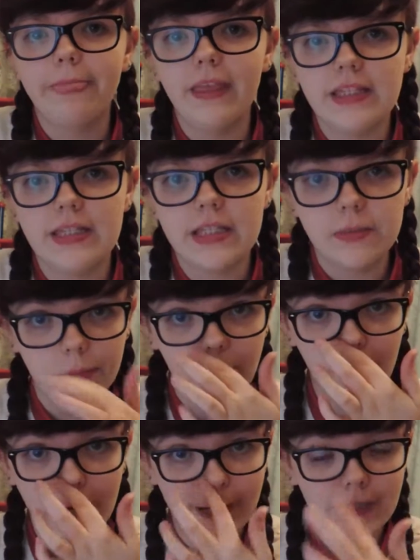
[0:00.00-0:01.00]
This is some
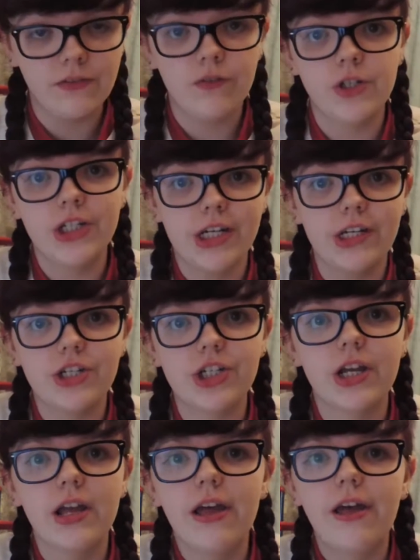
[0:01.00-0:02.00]
parade
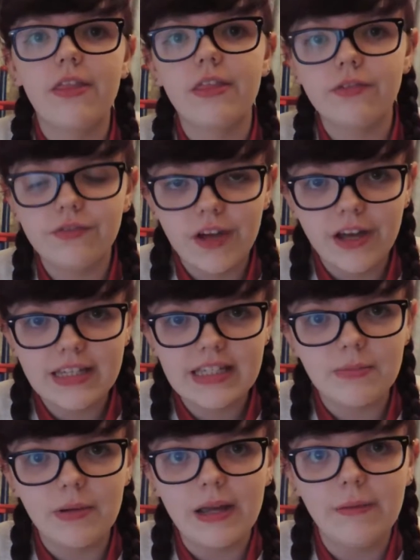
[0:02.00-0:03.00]
footage. The
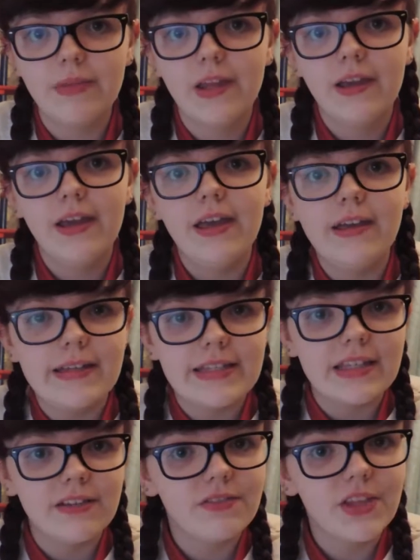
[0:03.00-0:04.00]
first bit
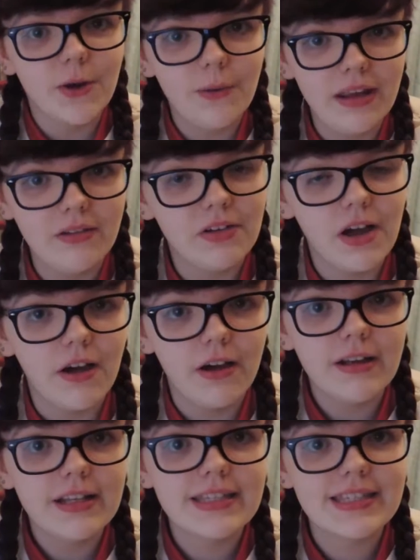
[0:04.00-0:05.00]
is of the Queen of
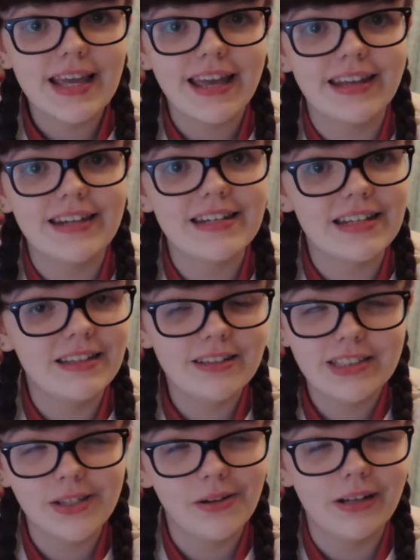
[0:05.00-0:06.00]
Hearts, and it
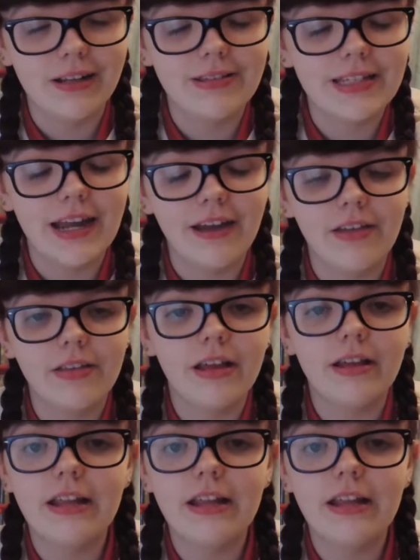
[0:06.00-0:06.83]
looks so closely at it.